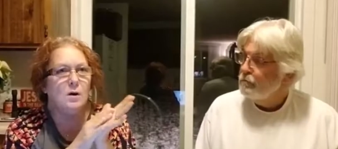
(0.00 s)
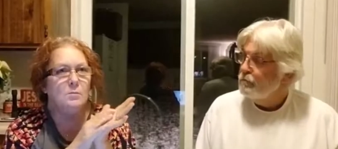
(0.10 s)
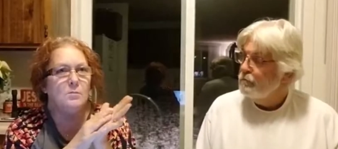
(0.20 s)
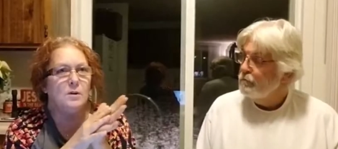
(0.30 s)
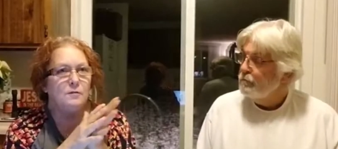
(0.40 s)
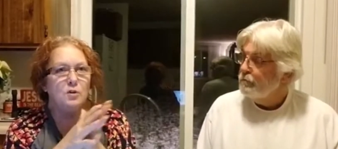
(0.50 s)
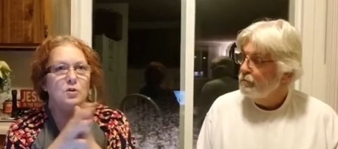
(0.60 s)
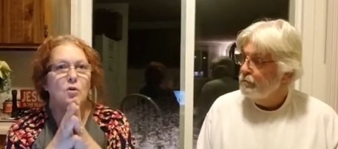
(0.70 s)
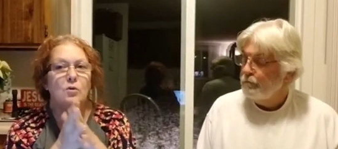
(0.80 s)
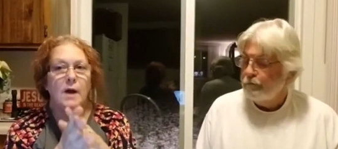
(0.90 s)
Speaker 1: um, if you
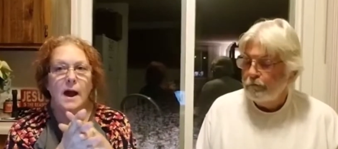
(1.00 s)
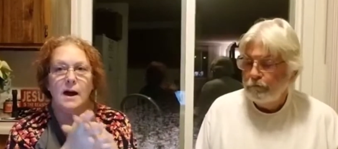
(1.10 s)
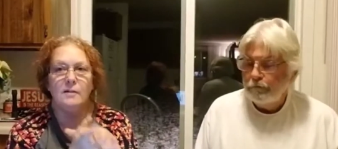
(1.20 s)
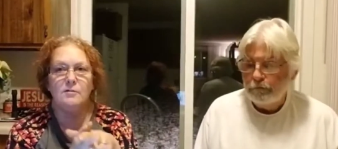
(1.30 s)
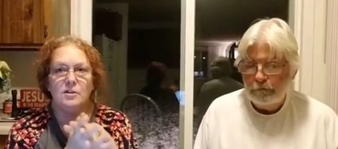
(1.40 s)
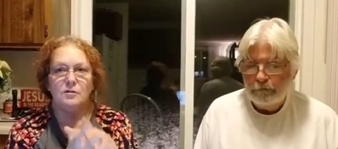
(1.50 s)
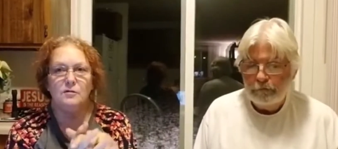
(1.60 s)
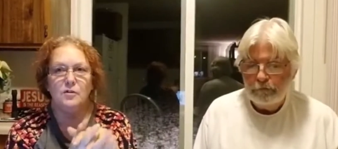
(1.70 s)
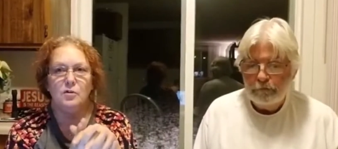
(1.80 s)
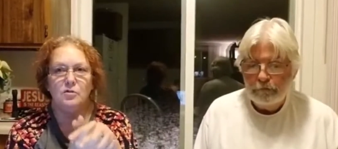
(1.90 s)
don't have a
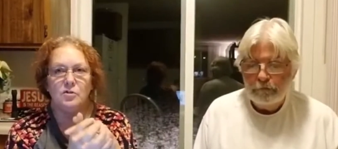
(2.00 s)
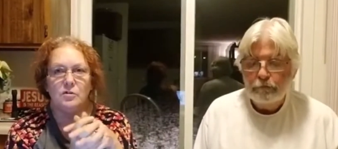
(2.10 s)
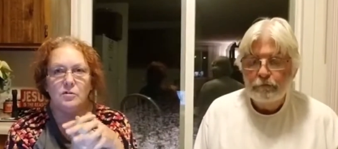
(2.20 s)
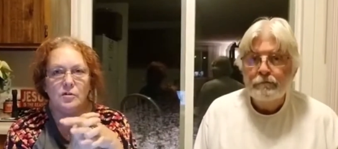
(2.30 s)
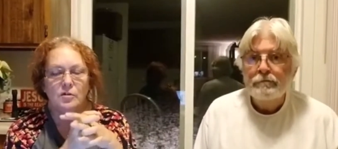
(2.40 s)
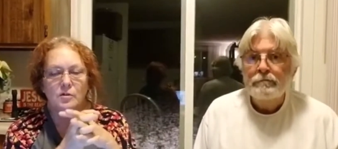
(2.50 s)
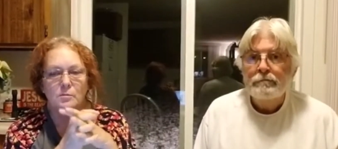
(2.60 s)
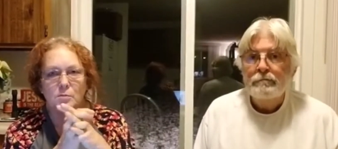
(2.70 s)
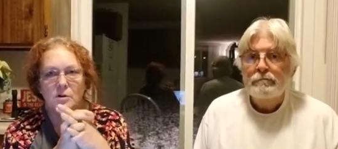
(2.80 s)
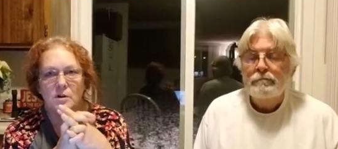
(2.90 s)
diffuser, you could
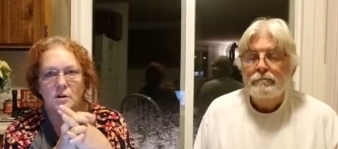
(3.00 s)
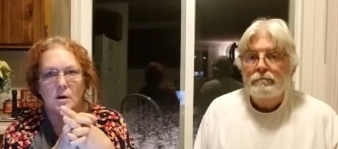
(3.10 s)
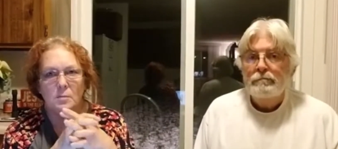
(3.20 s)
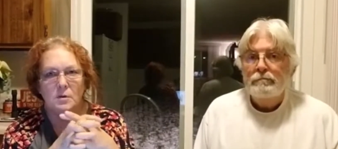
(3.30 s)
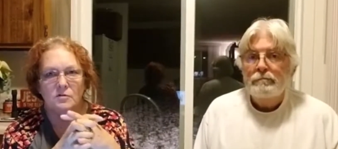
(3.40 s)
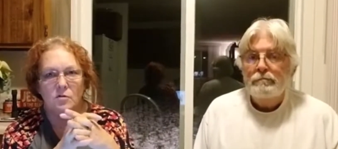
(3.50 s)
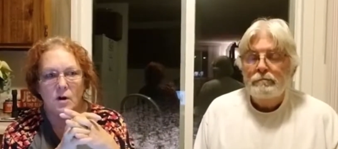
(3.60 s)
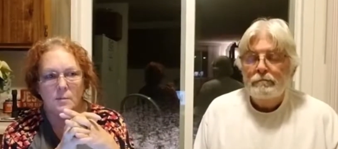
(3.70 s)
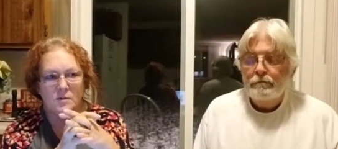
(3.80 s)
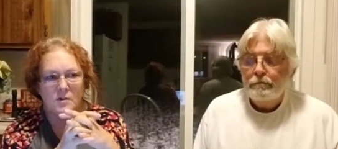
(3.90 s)
put a couple of
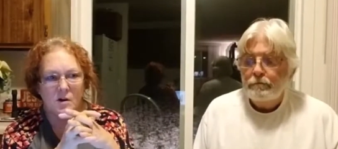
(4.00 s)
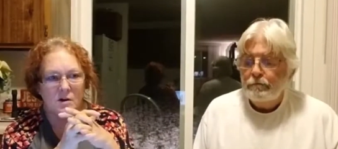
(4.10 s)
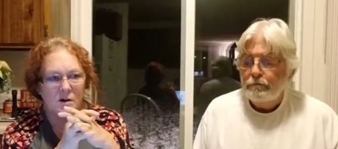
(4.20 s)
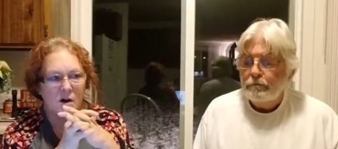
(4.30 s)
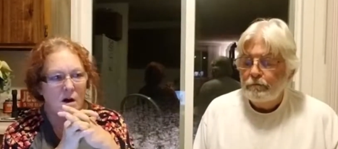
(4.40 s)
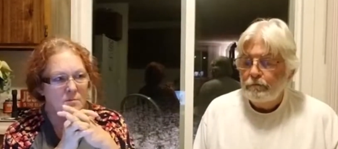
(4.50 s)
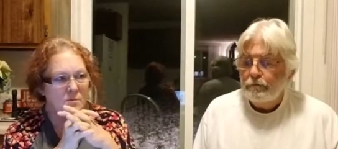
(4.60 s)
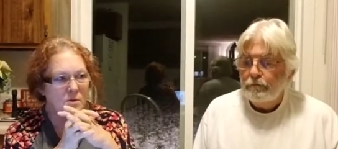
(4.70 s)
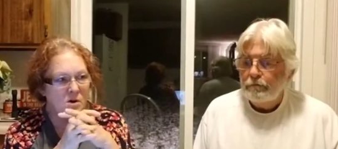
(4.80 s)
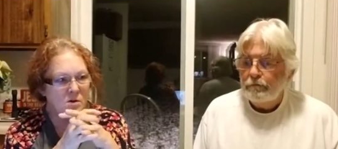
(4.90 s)
drops on a cotton
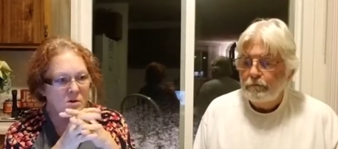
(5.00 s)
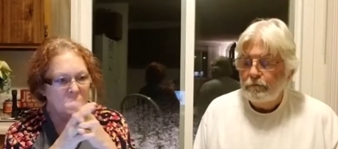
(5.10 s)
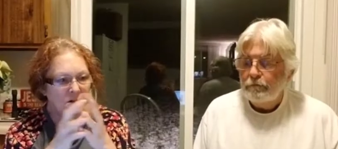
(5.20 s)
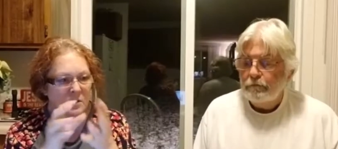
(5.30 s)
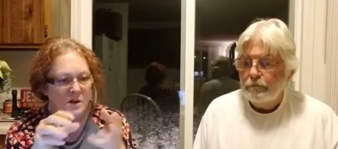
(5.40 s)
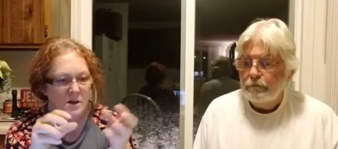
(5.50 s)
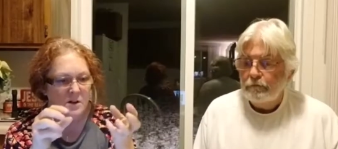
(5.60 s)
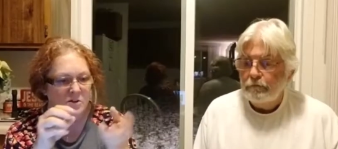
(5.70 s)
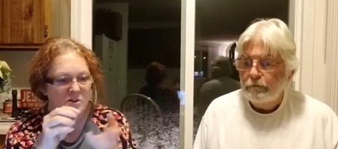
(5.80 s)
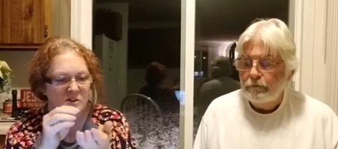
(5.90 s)
ball
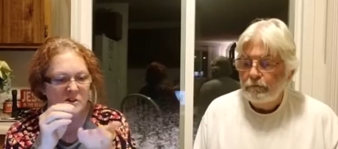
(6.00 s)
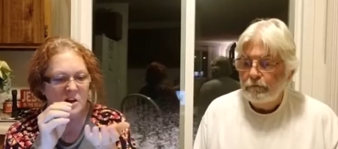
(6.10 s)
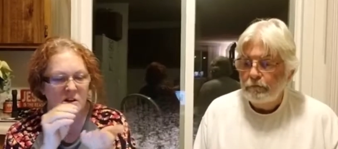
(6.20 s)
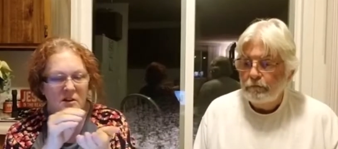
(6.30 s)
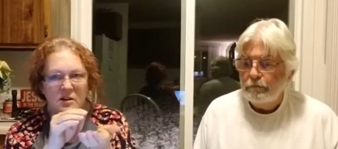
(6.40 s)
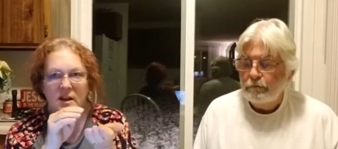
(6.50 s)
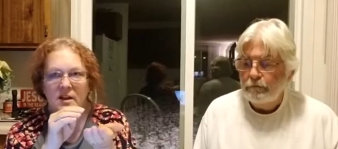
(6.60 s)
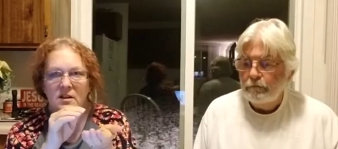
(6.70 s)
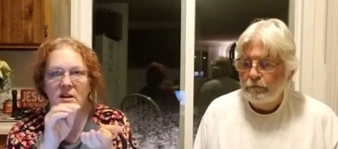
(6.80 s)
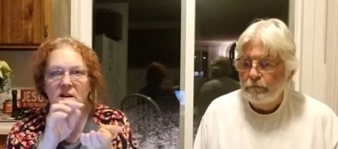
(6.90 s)
and just set it in like
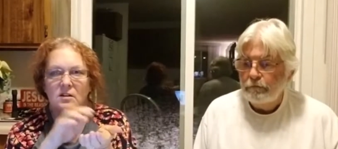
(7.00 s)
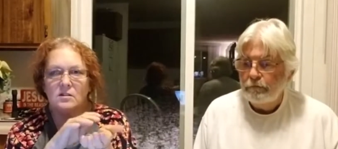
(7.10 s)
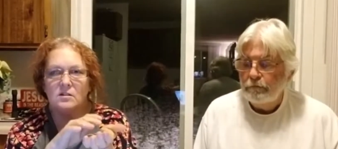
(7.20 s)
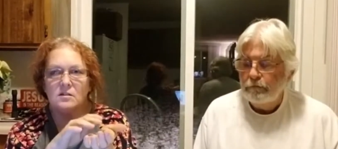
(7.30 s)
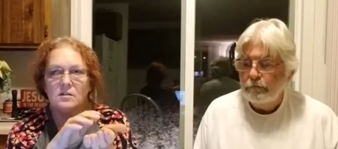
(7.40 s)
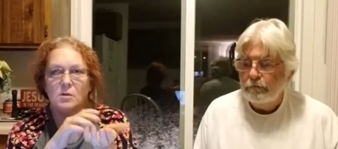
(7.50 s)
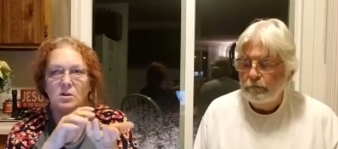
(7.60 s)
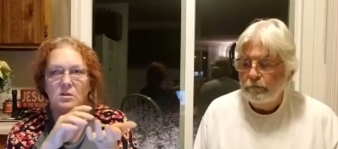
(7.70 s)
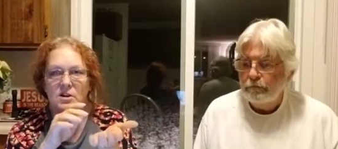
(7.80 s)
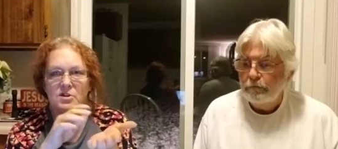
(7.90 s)
a little
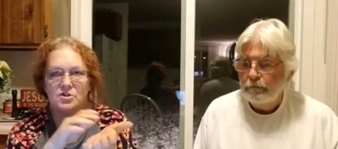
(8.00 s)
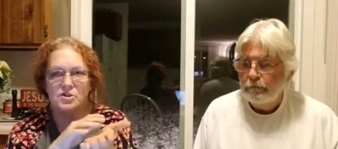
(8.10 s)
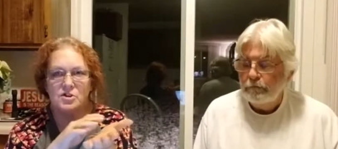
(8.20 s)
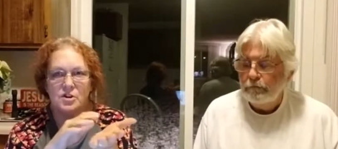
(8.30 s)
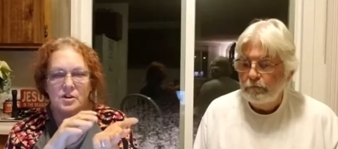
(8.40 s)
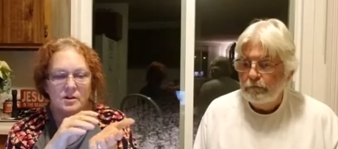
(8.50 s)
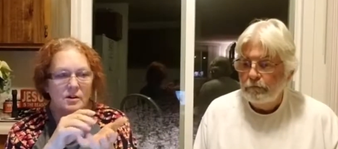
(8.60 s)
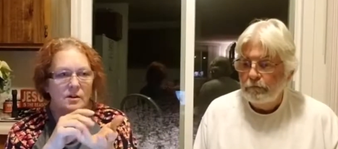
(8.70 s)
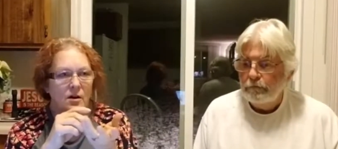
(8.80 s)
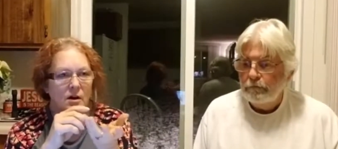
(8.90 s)
small dish
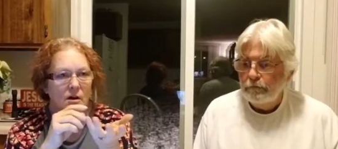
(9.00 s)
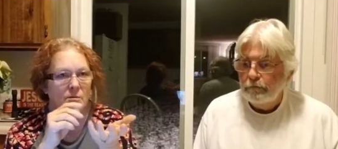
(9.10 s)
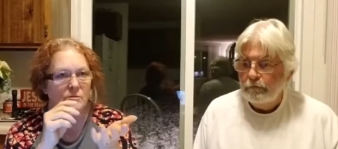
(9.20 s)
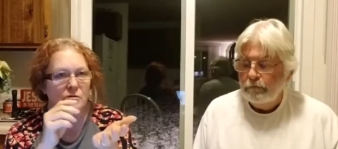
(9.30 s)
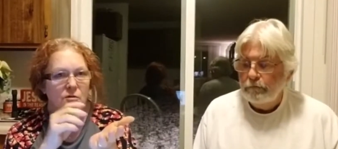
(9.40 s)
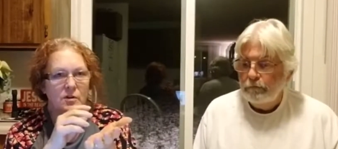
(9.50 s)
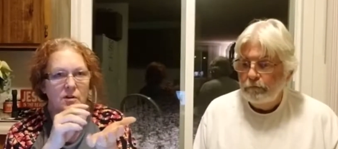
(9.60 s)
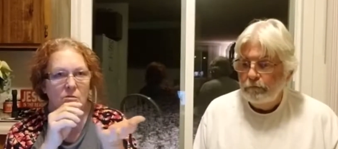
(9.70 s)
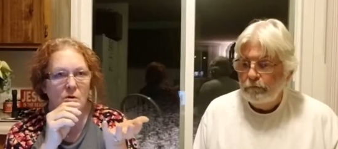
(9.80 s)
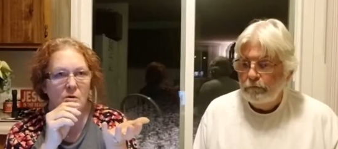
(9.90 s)
um, for
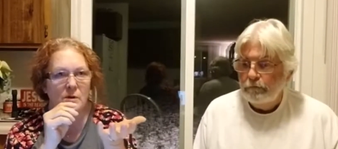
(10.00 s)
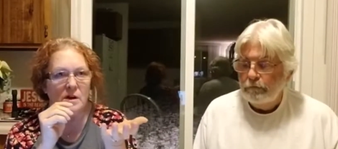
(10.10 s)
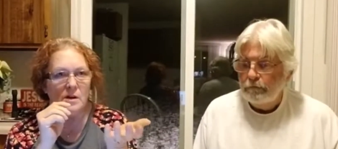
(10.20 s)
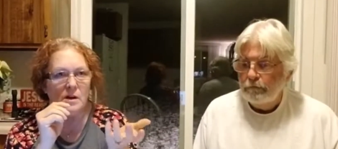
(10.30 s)
the aroma